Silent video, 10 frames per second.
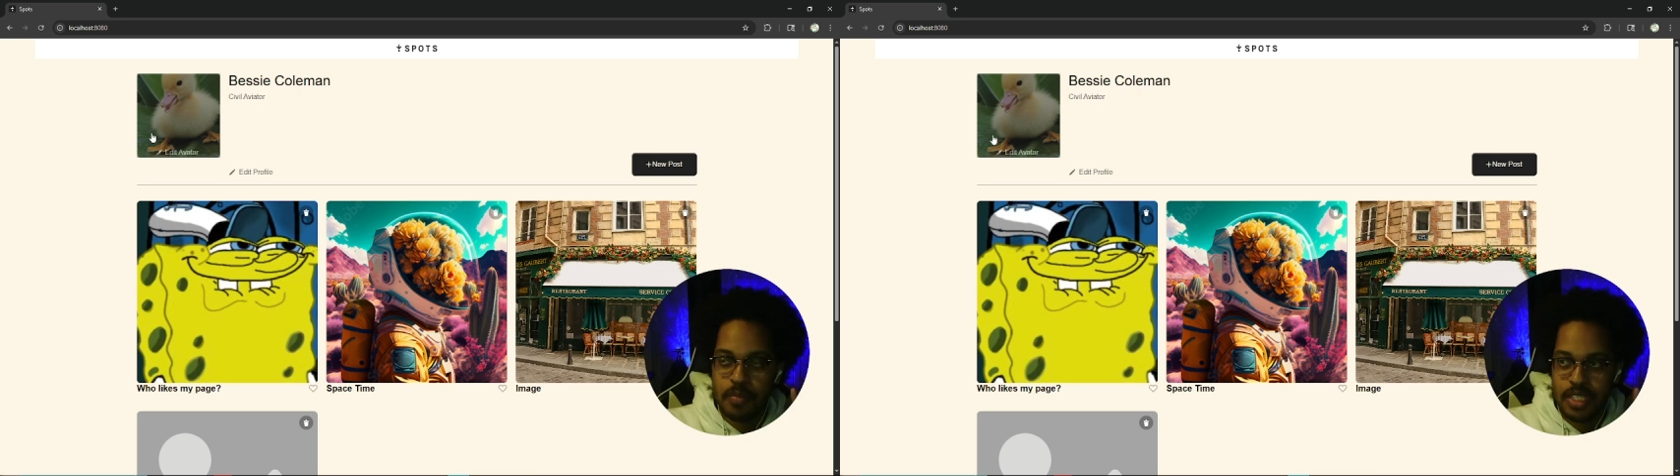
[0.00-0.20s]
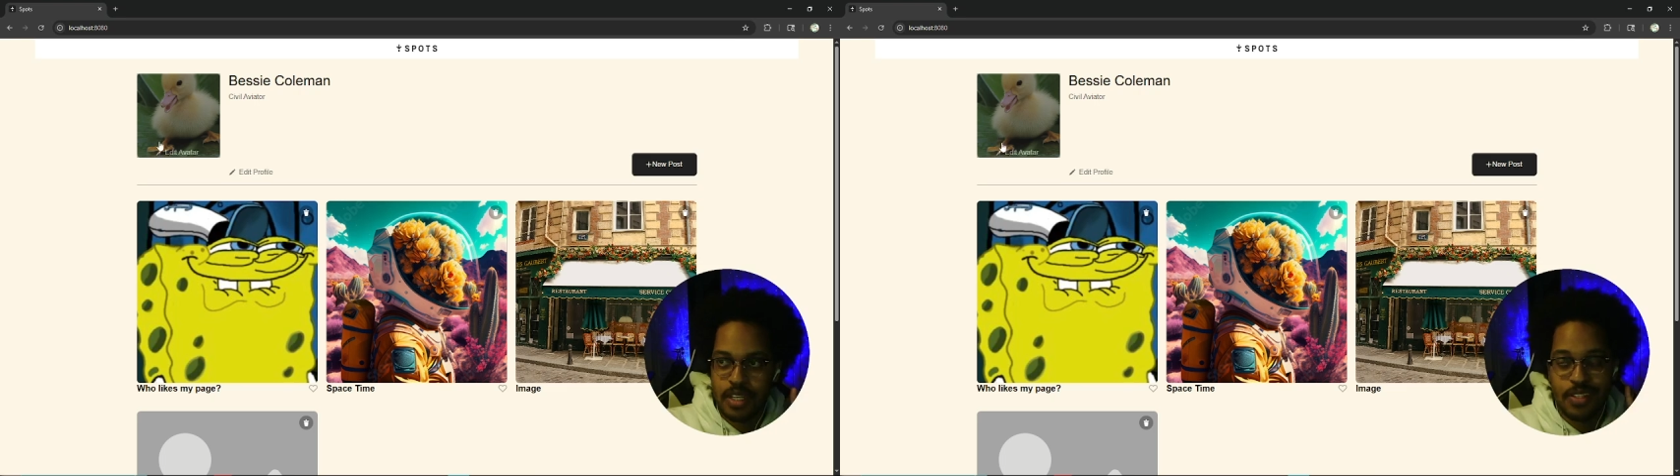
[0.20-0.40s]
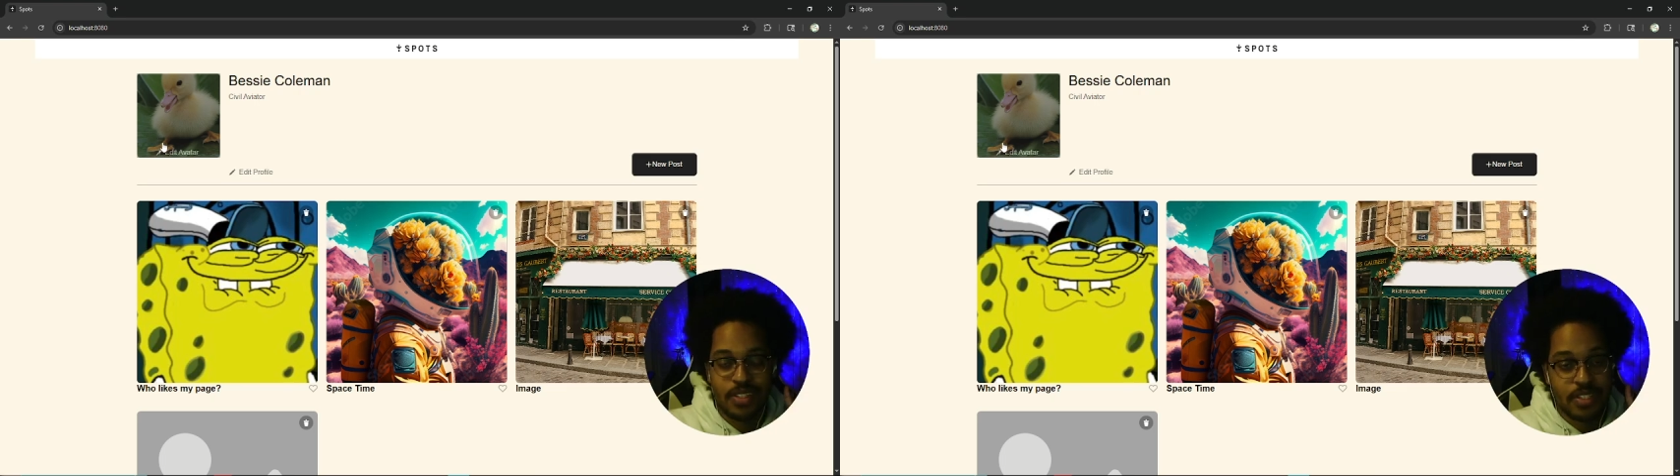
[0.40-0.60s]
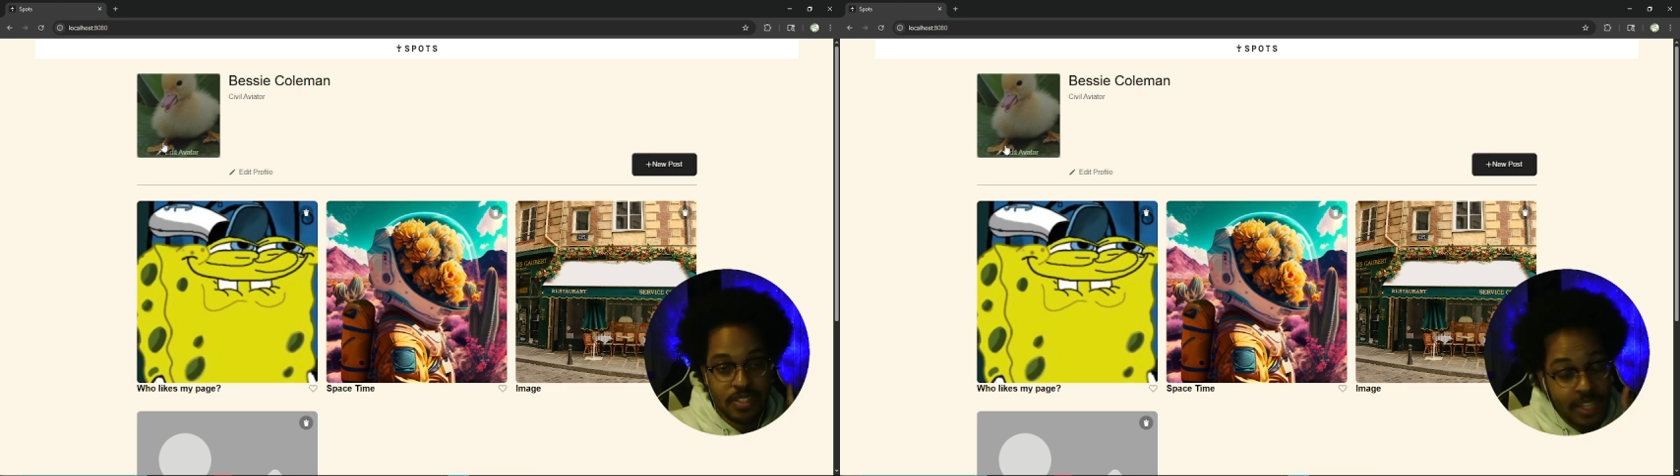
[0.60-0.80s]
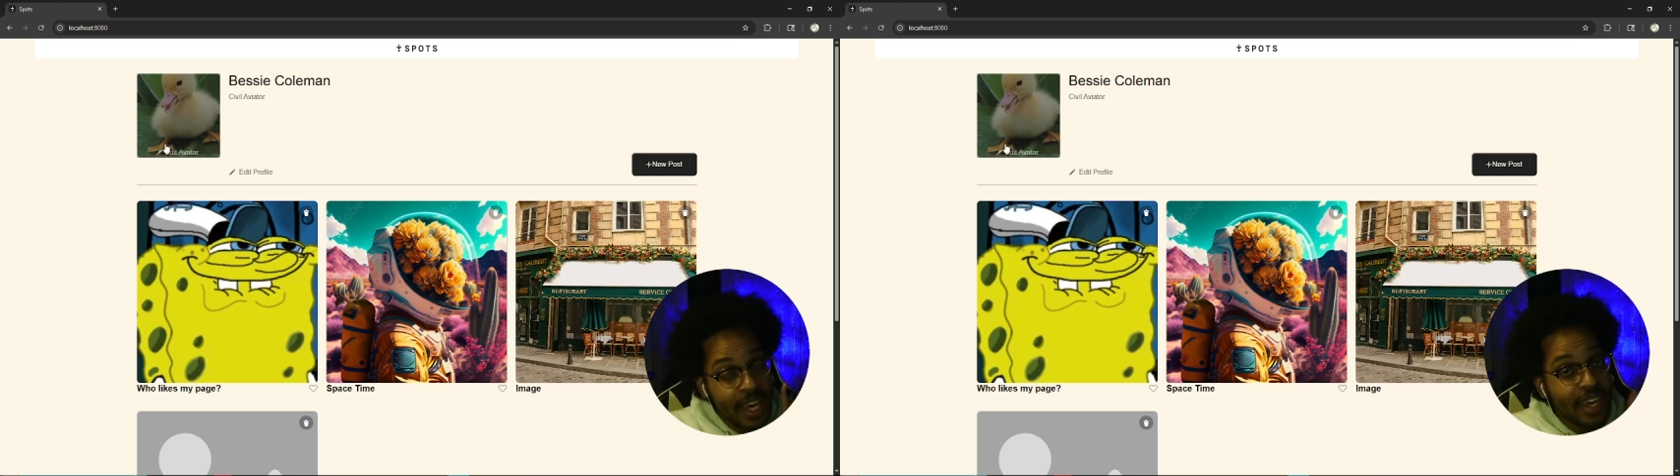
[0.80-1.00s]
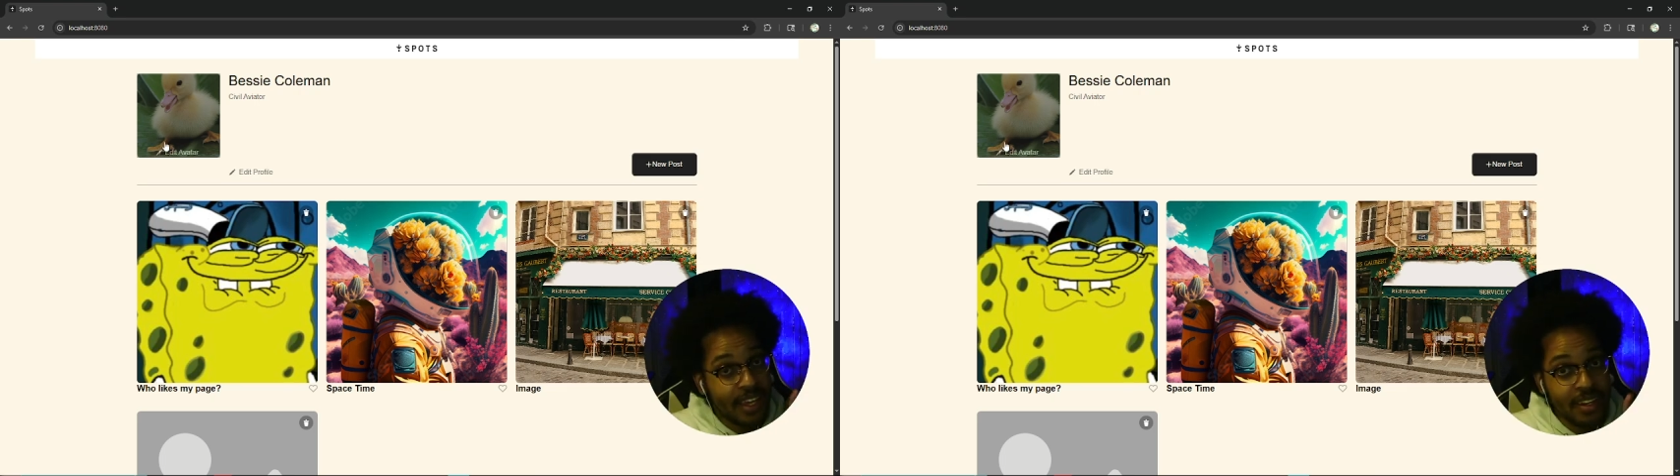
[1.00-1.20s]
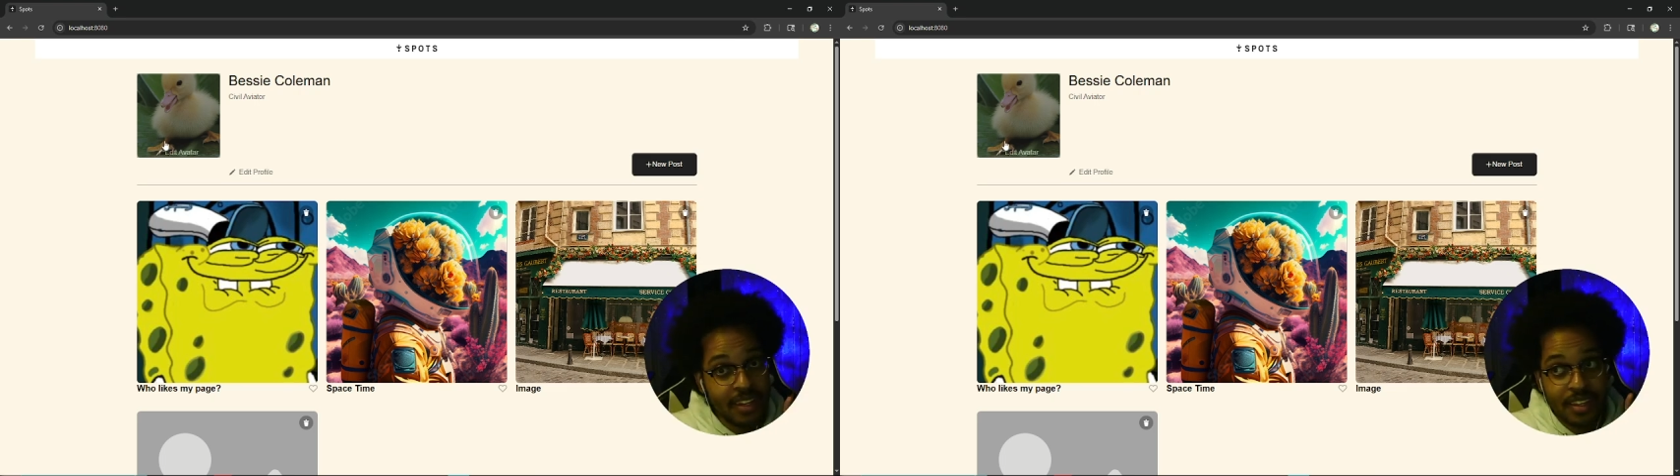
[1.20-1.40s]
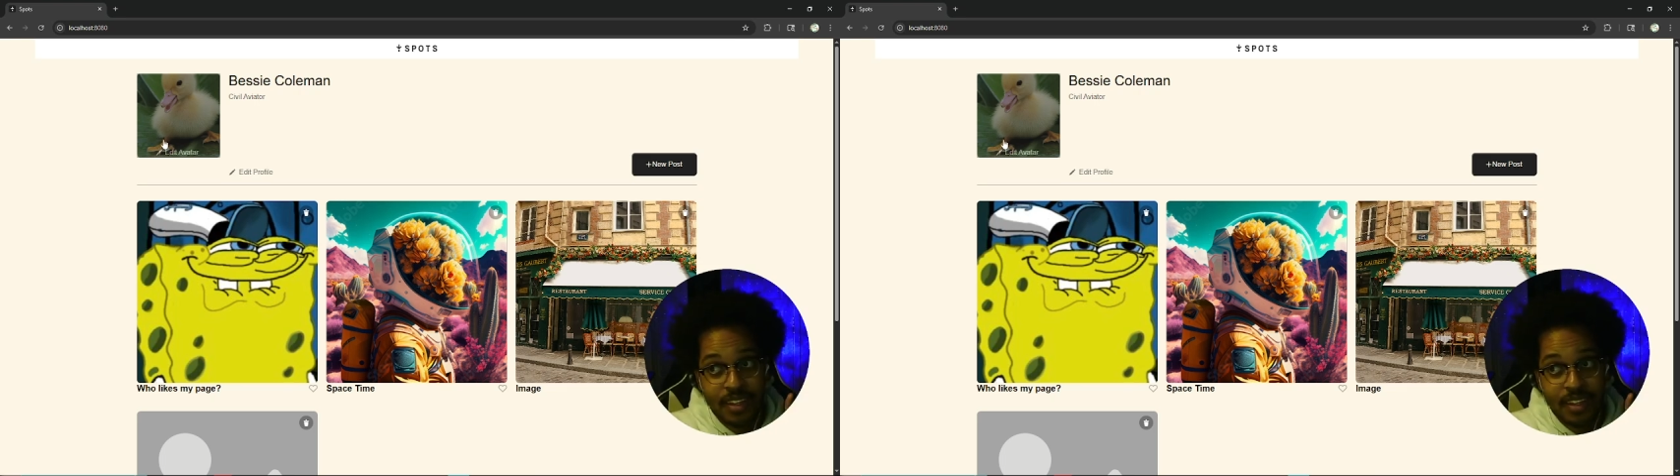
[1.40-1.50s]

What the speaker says: then instead,